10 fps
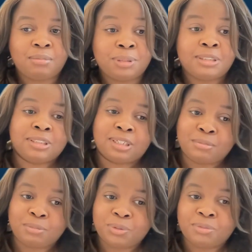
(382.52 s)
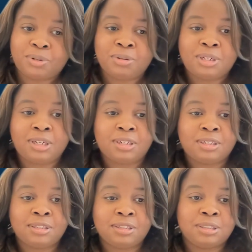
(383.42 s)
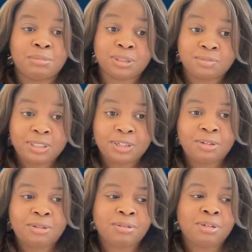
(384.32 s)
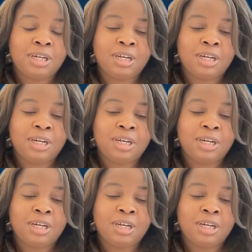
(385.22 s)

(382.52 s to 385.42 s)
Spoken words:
places like Motorola and Siemens Video,